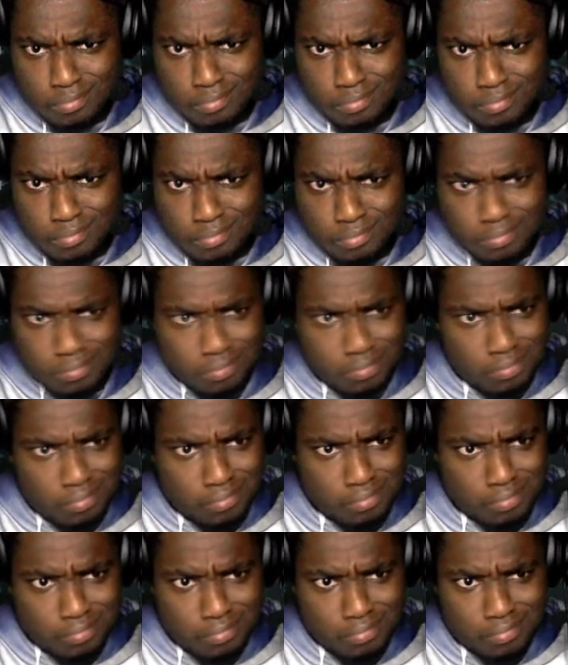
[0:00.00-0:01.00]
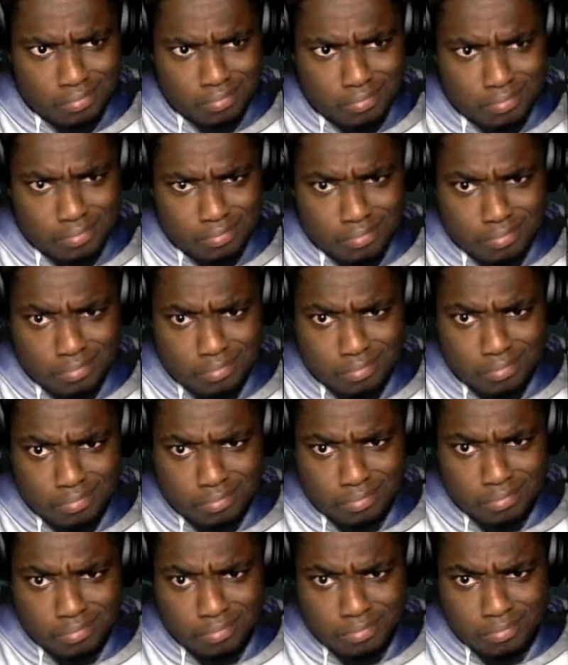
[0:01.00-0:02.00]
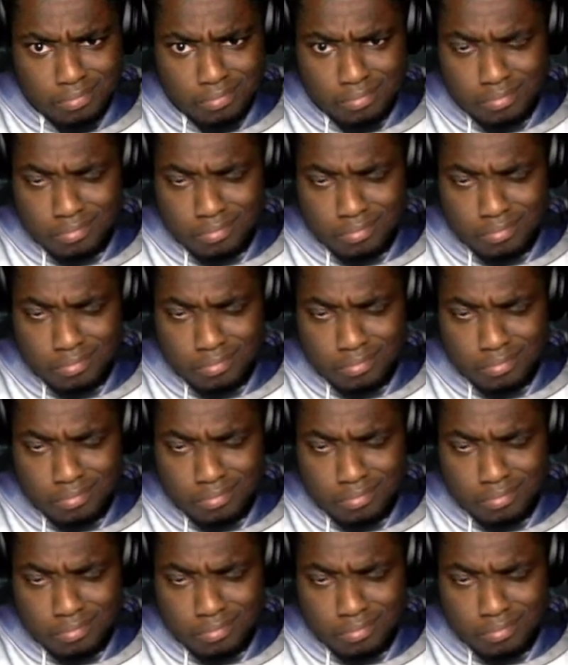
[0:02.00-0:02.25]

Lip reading: (silent)